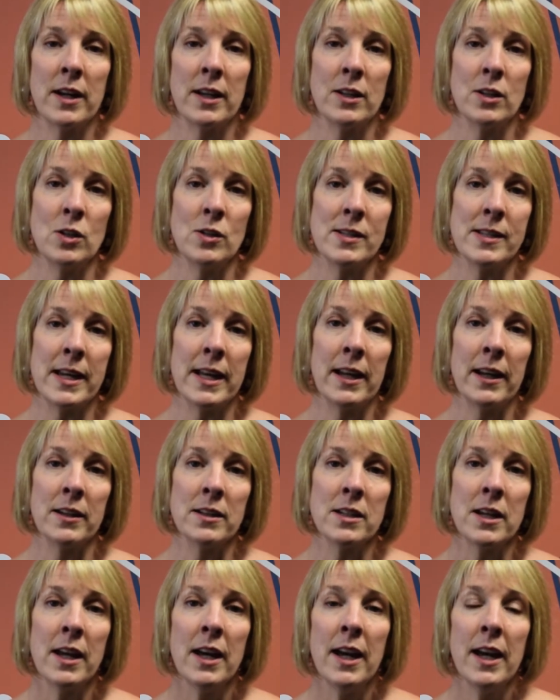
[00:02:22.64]
New
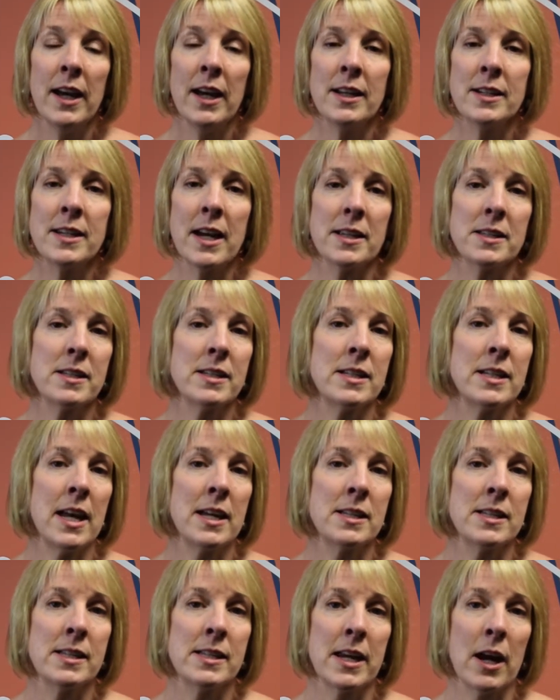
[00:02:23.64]
Zealand, it doesn't
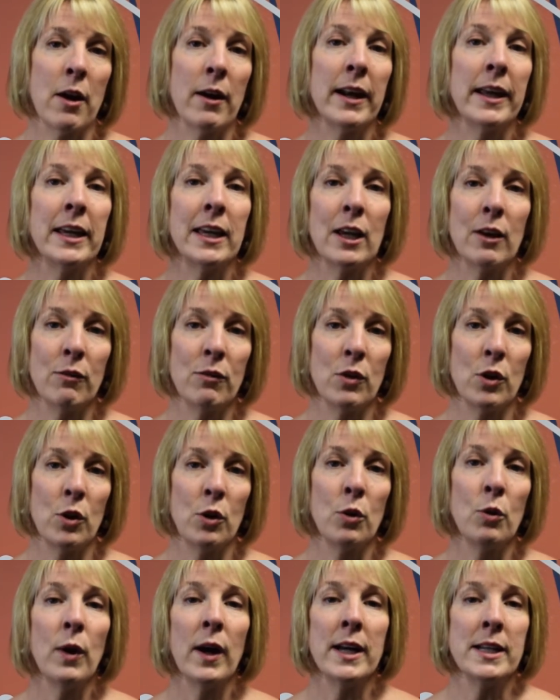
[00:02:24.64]
necessarily give
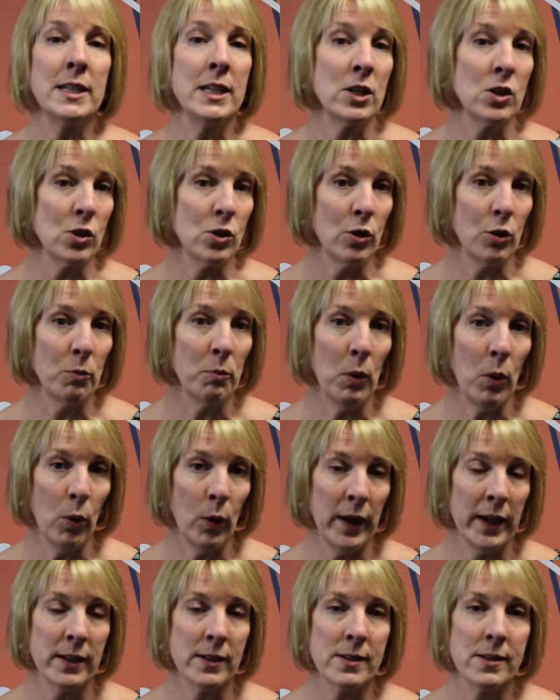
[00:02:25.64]
you additional
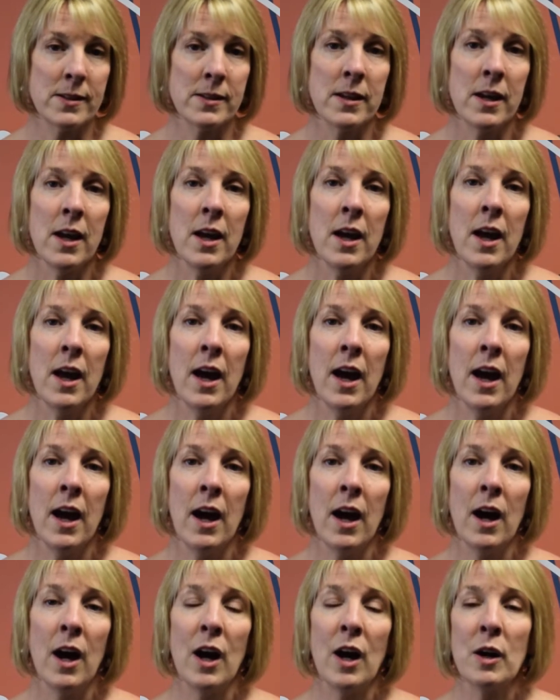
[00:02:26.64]
points.
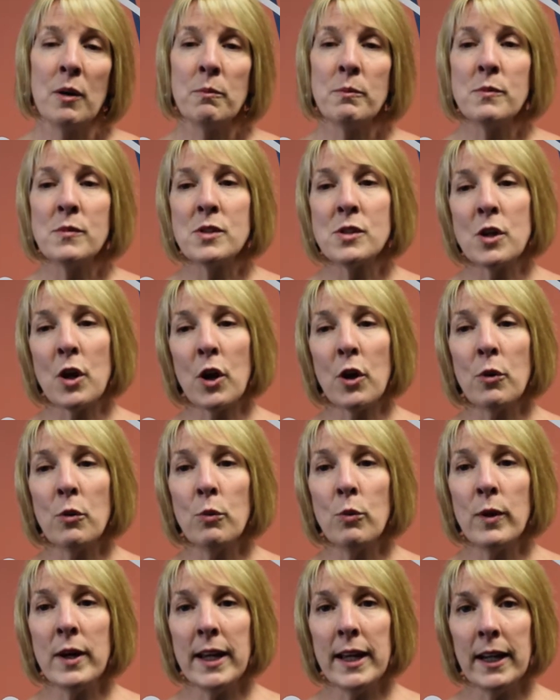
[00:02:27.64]
So
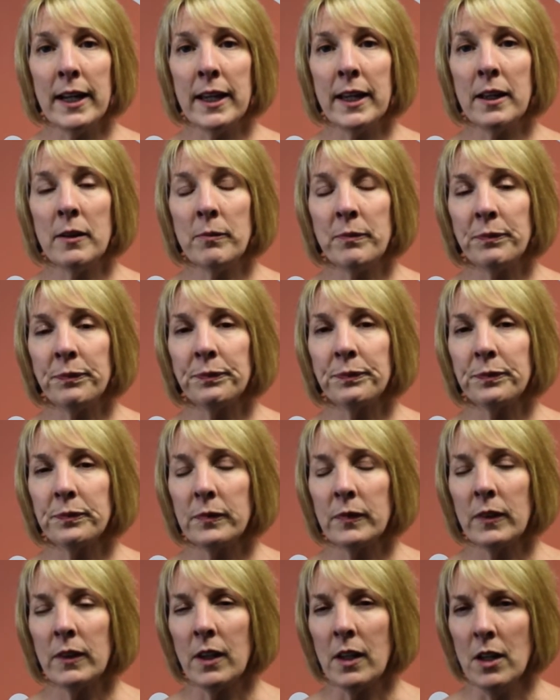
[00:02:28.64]
really,
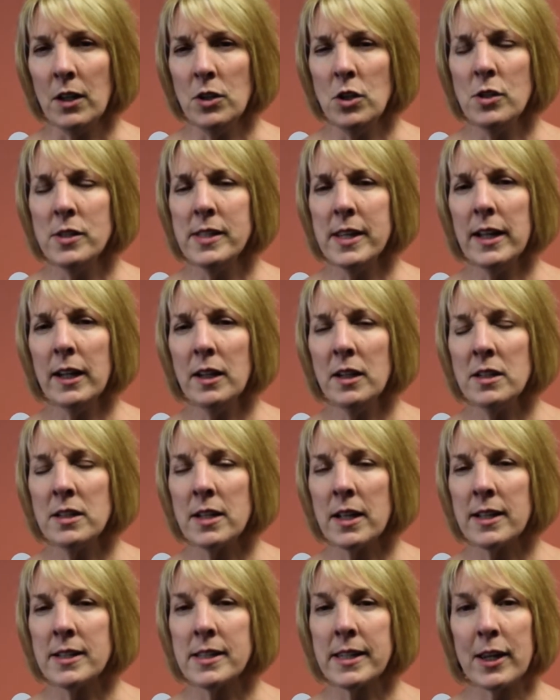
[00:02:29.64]
New Zealand
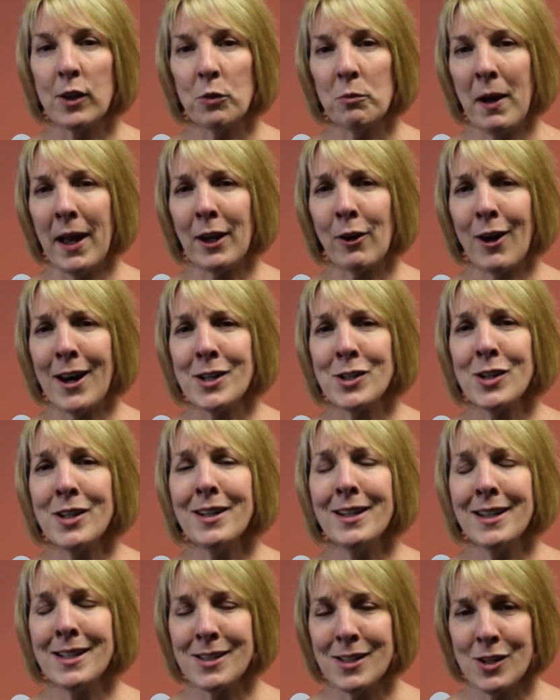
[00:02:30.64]
skilled migration
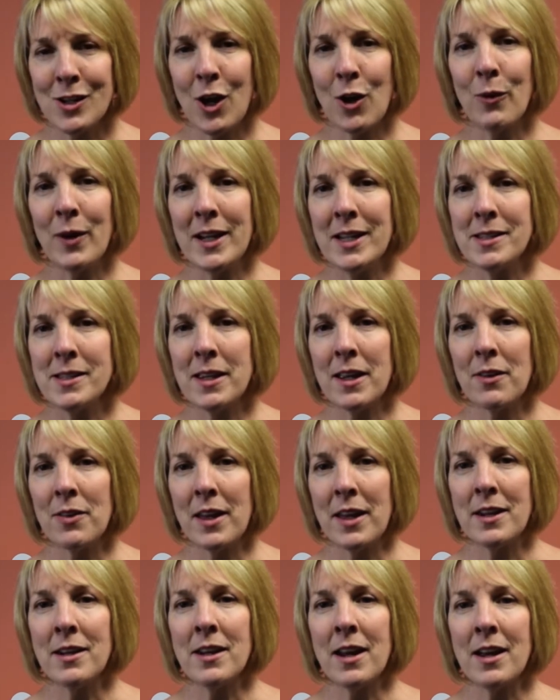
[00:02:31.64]
is no easier
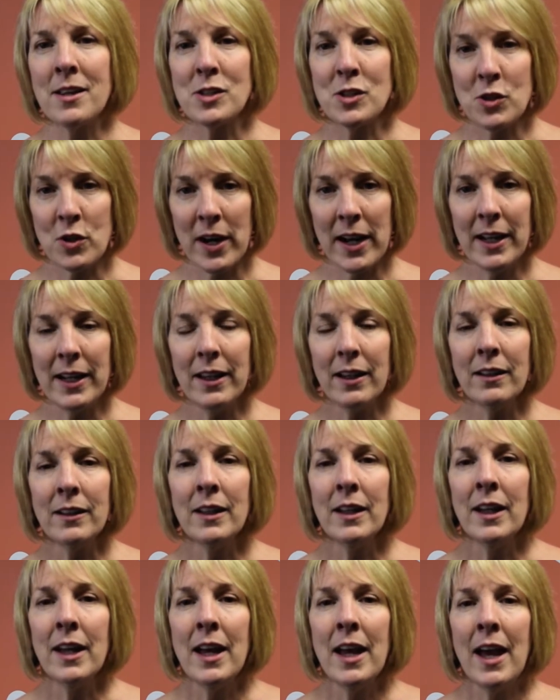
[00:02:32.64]
than Australia.
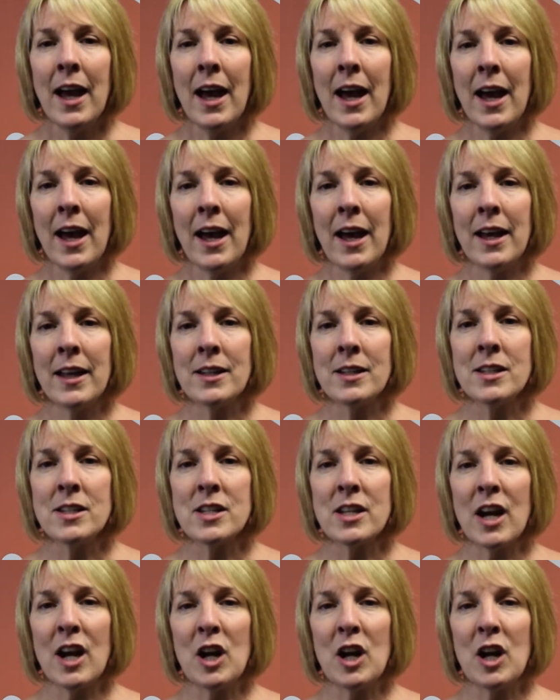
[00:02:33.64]
And